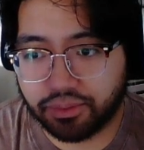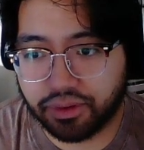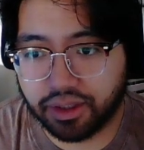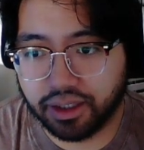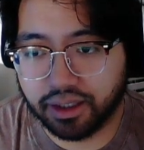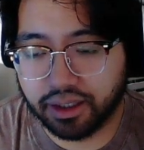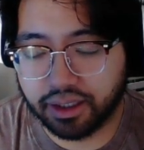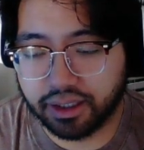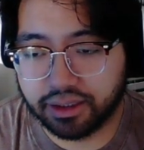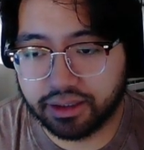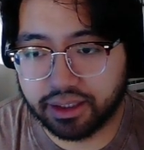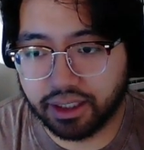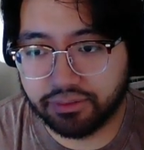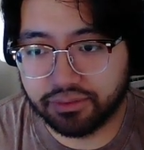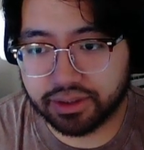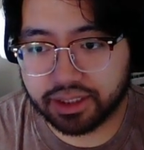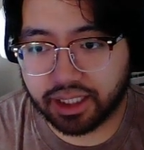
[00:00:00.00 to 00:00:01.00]
the
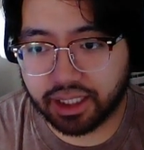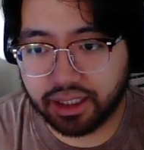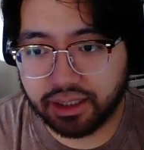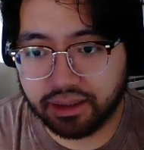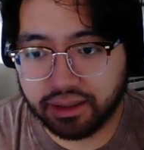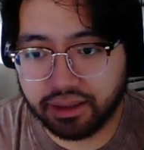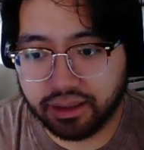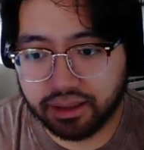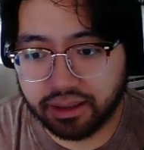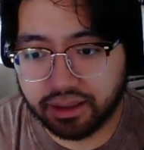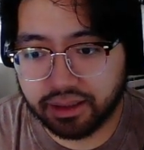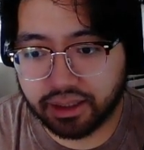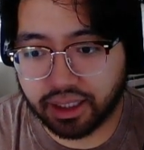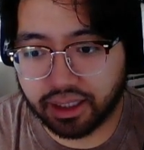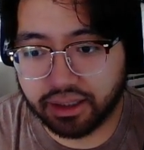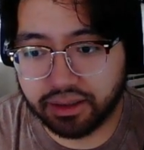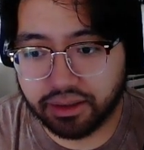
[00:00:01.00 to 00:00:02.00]
Davis Ken,
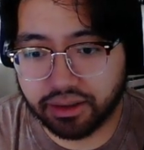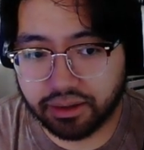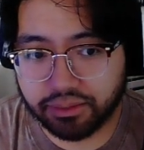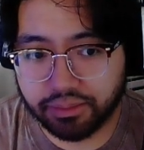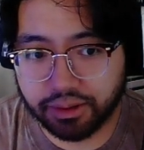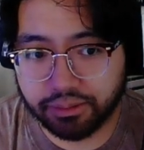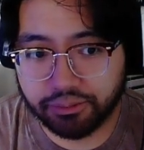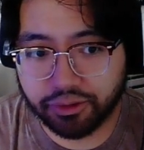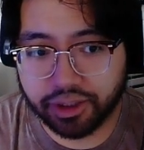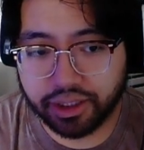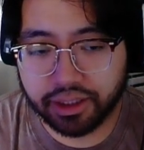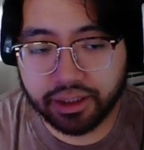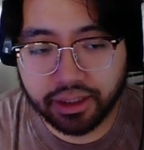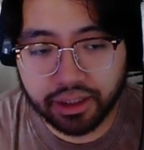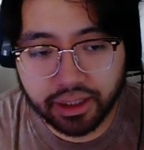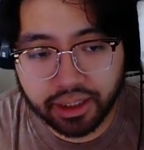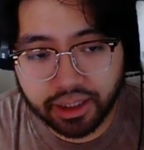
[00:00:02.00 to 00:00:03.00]
gain another memory,
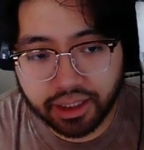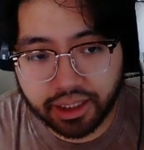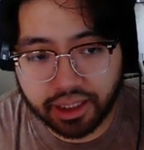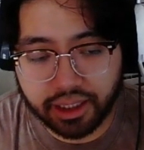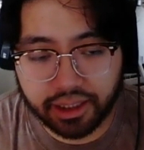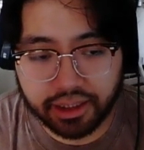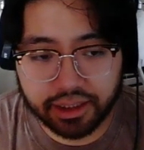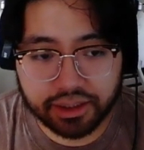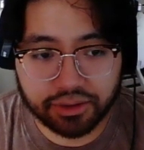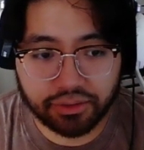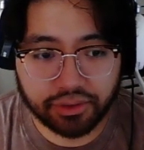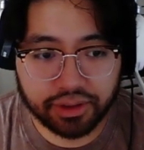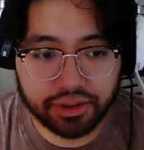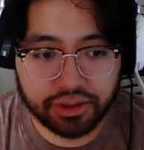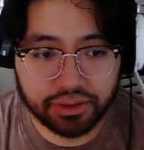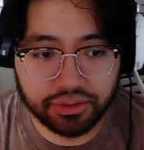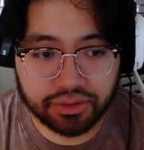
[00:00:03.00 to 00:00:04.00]
and it's going
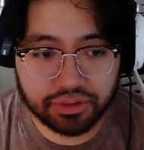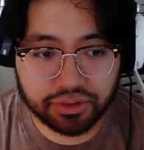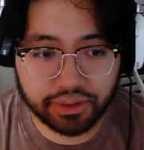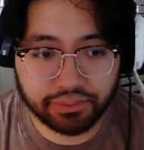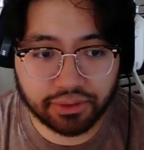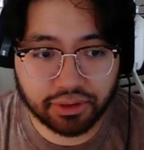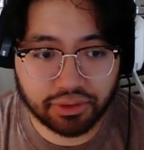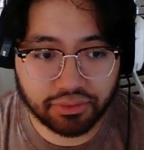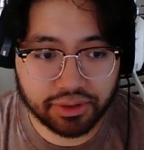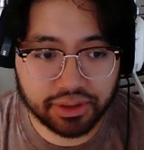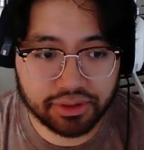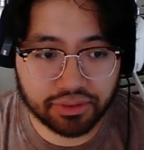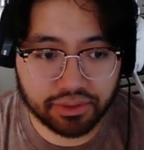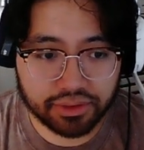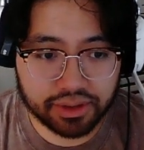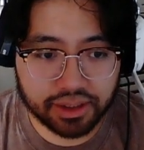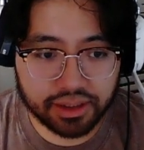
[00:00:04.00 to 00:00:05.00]
to strip 3
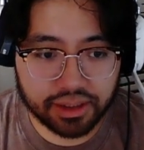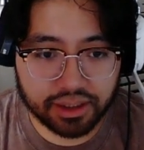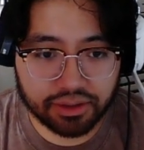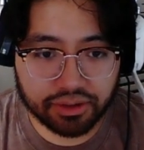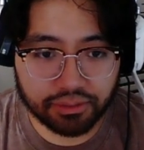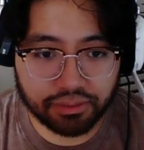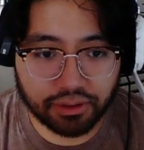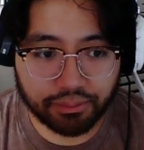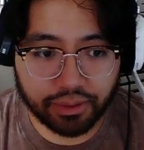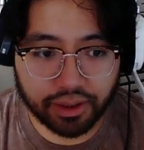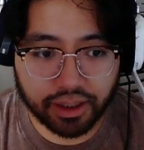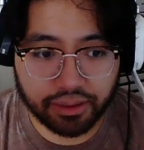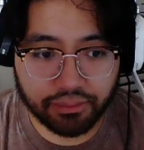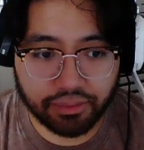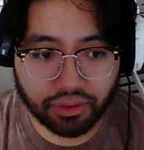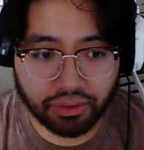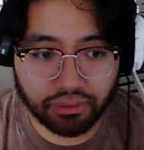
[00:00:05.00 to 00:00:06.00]
sources. I strip the
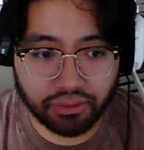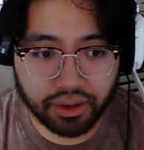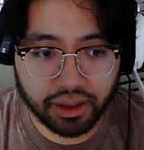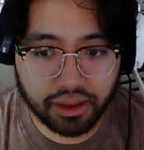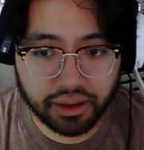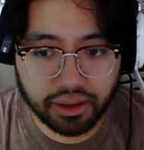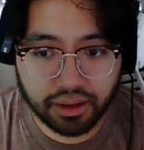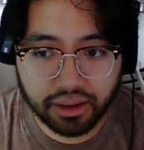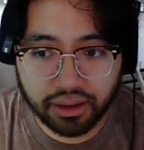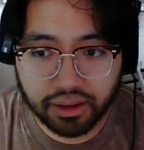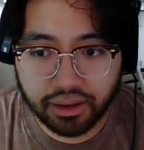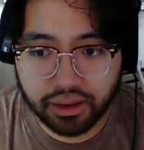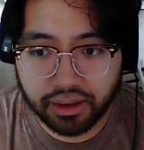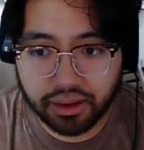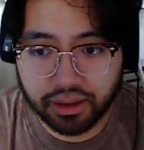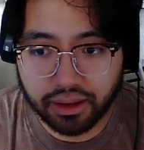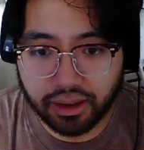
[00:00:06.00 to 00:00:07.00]
bottom 3.
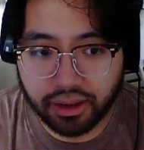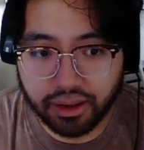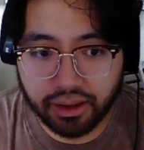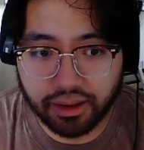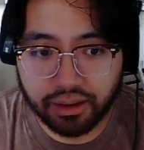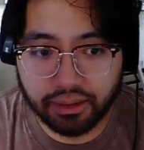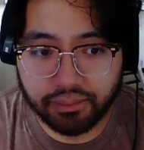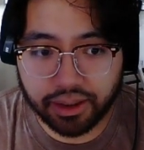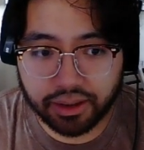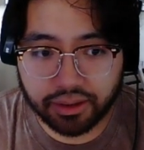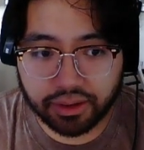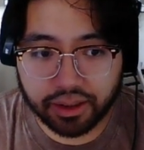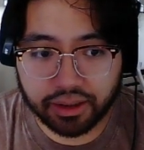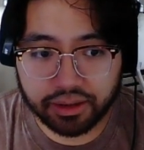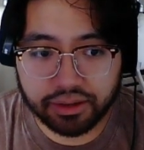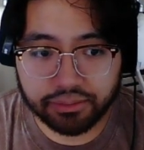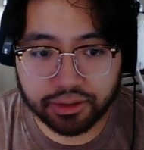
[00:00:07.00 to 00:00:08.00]
I don't
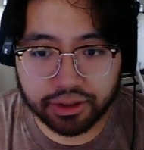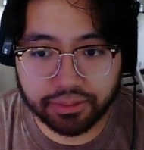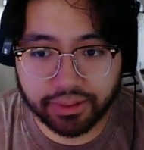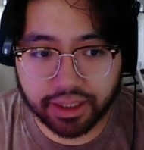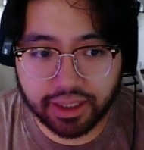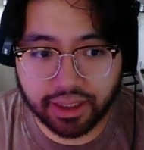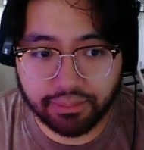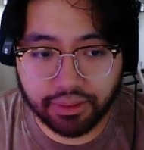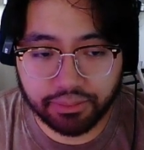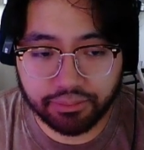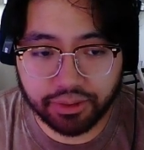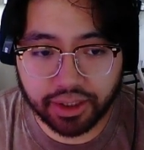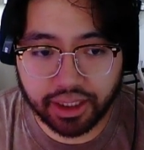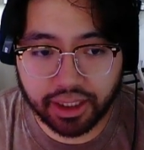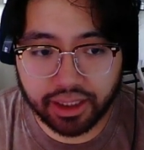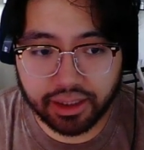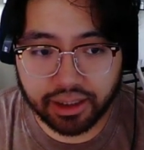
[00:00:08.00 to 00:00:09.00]
care too much about that memory
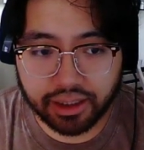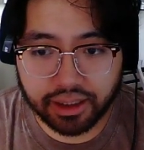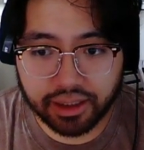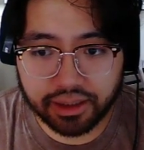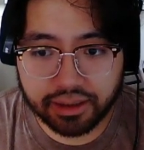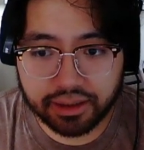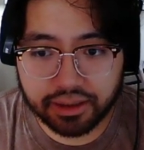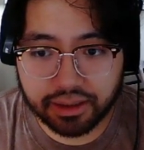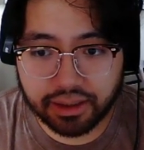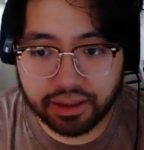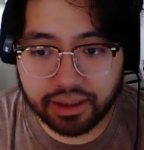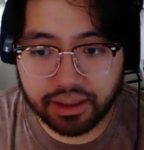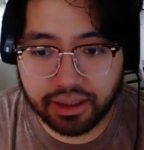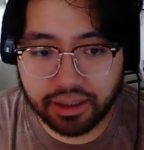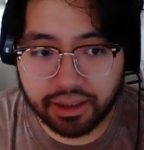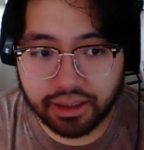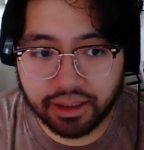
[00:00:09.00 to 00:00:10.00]
gain, I guess. And
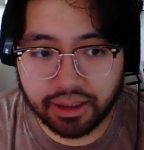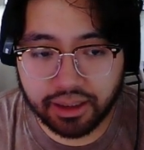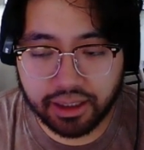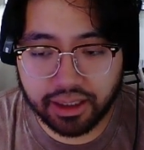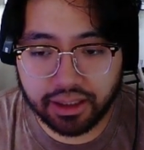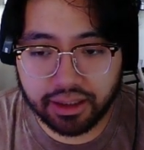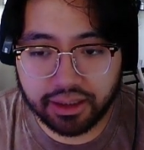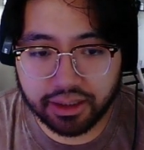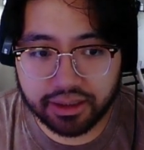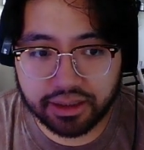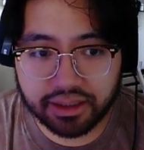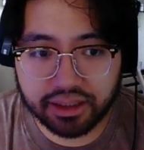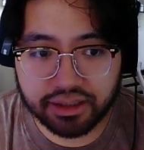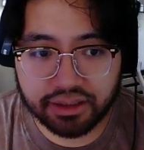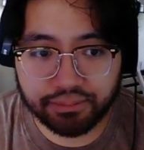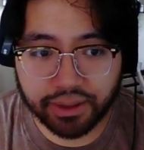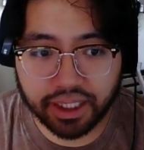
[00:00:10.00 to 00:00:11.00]
then it does
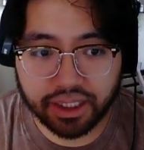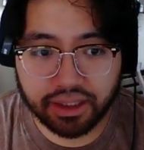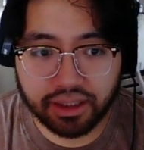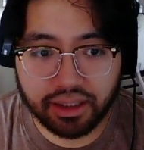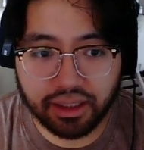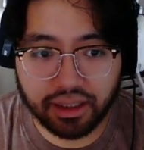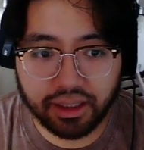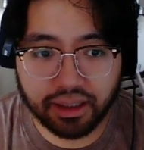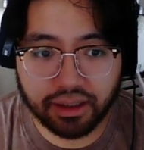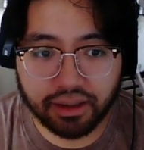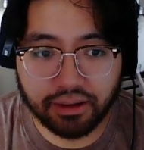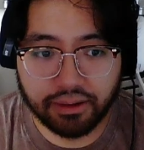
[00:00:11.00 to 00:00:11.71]
suspend the